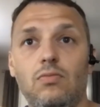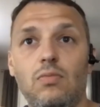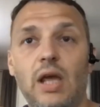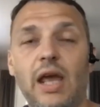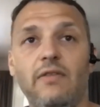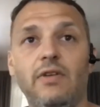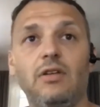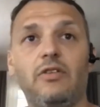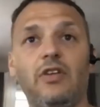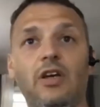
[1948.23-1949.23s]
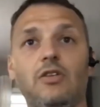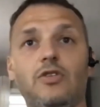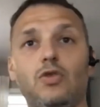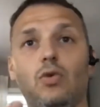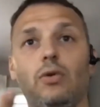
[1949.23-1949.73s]
having, say, a
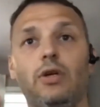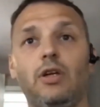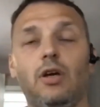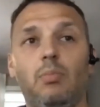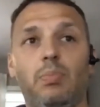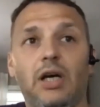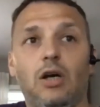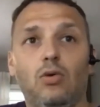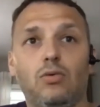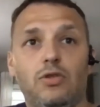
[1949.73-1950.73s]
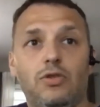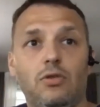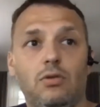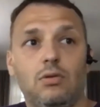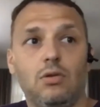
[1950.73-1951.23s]
story about,
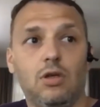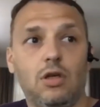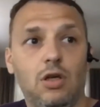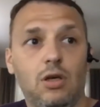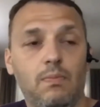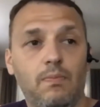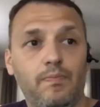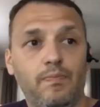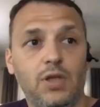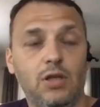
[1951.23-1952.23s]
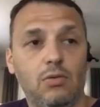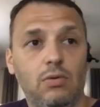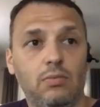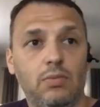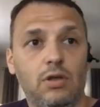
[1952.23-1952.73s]
you
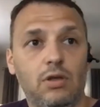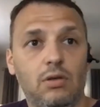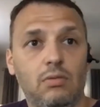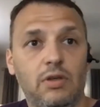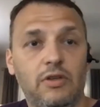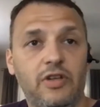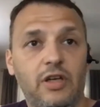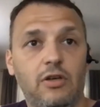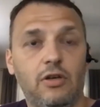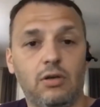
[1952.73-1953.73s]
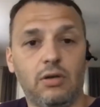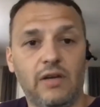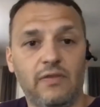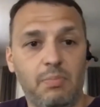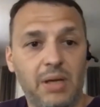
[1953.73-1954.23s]
know, a senator
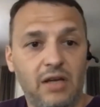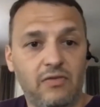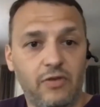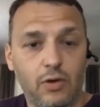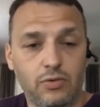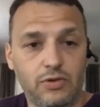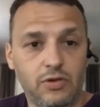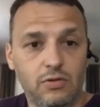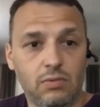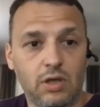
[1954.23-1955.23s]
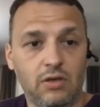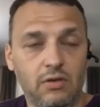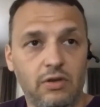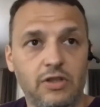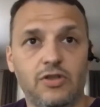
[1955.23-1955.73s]
have a bad vote, right, in
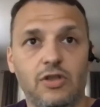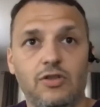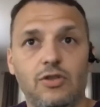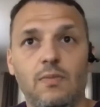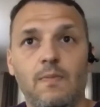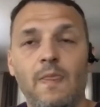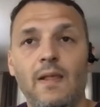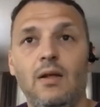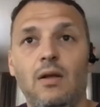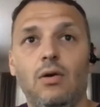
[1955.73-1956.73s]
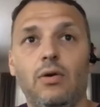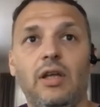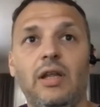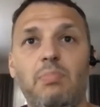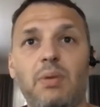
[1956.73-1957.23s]
the legislature. Okay,
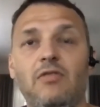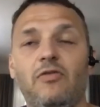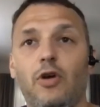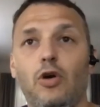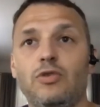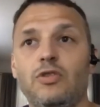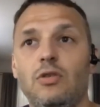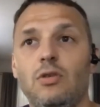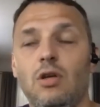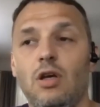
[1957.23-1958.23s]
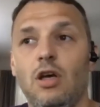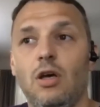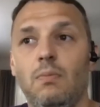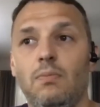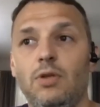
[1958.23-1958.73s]
that bad vote,
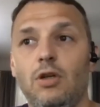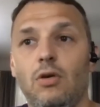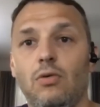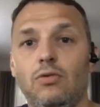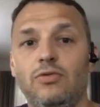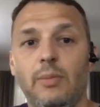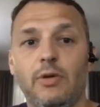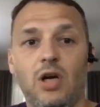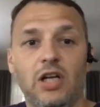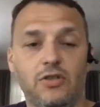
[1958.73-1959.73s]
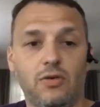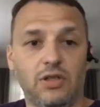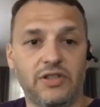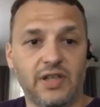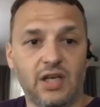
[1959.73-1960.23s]
you know, Democrats
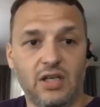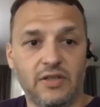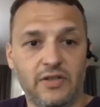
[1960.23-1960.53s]
criticize,